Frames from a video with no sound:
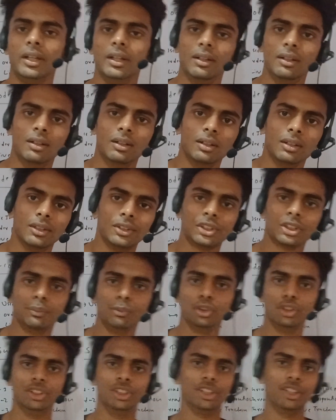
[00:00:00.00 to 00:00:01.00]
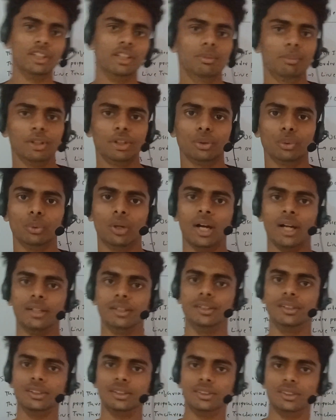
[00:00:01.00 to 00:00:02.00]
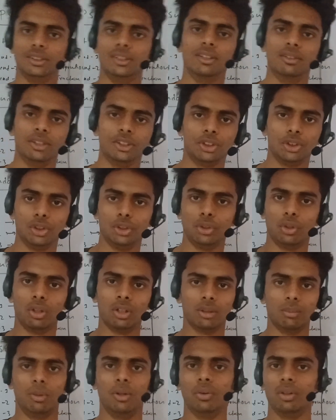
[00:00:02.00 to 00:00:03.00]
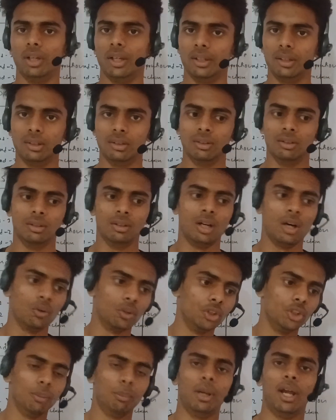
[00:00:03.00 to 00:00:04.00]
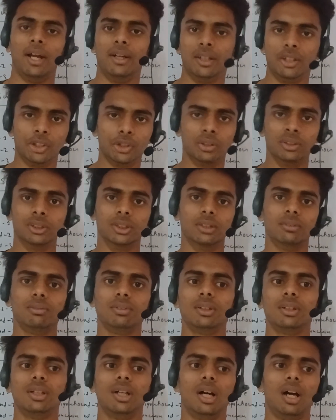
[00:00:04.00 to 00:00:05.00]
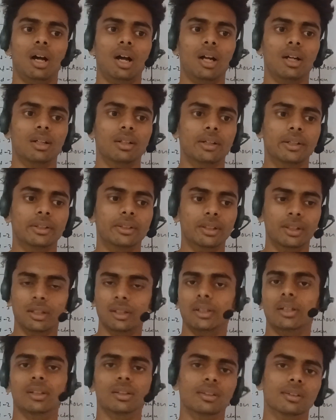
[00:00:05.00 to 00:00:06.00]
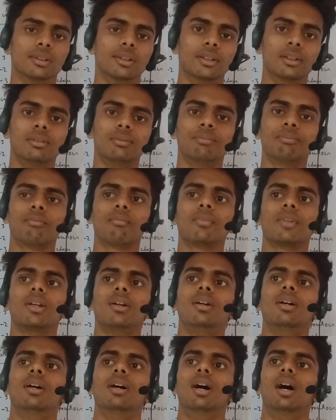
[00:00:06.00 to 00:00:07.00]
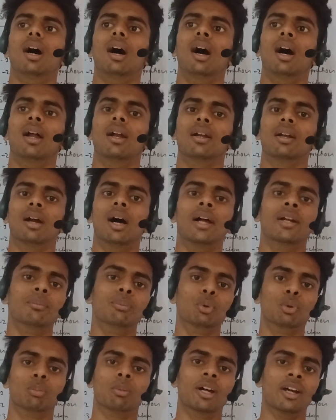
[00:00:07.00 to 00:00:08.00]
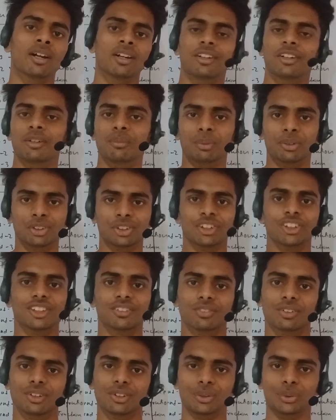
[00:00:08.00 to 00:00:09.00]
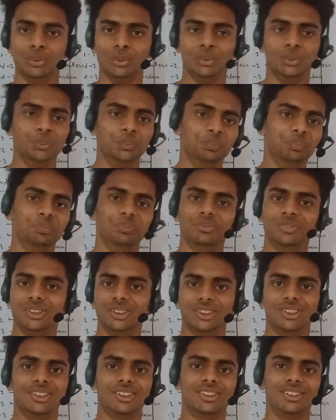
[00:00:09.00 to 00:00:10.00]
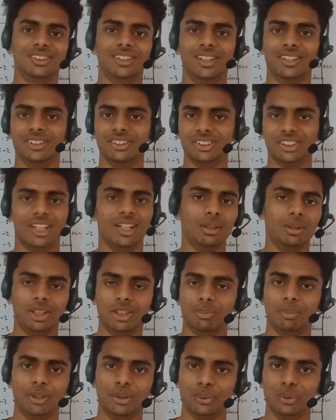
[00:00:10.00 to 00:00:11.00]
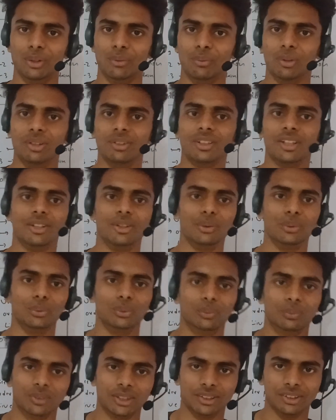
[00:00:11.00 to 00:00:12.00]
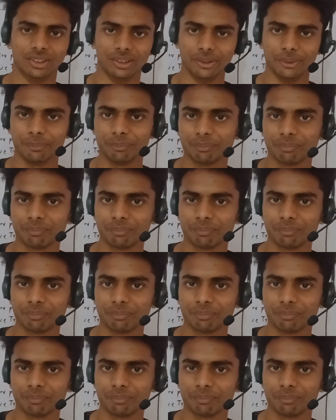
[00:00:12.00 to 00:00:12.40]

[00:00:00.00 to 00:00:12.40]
Let's come to agenda number two, and it is to actually talk about like how can you apply that concept, and that really necessary. And I put my 100% effort to just understand this particular one that you can say.